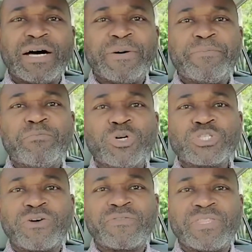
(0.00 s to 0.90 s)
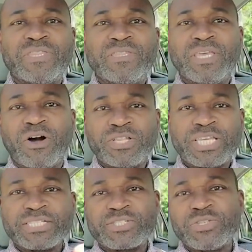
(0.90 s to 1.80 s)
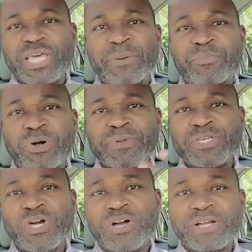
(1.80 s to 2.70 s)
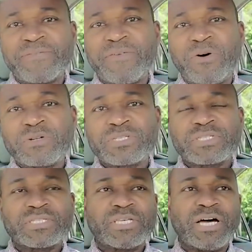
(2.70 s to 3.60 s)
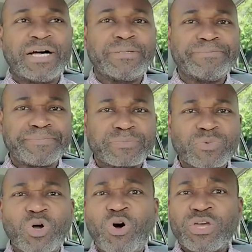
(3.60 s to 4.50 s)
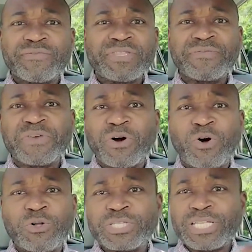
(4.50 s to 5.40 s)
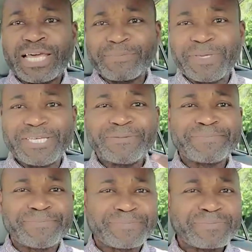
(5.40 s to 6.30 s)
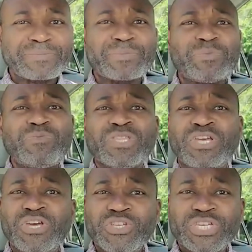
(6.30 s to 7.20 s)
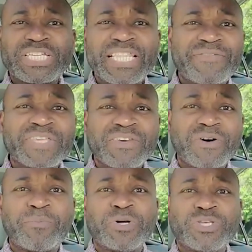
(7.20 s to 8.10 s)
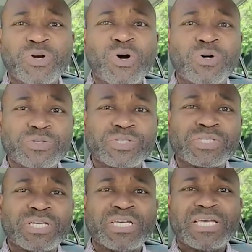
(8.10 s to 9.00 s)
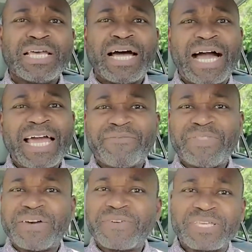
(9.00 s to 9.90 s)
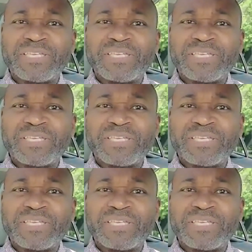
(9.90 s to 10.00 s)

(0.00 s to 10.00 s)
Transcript: most of the audience today are probably younger folks, or even if you're older like me, you can never give up on your goals. I have never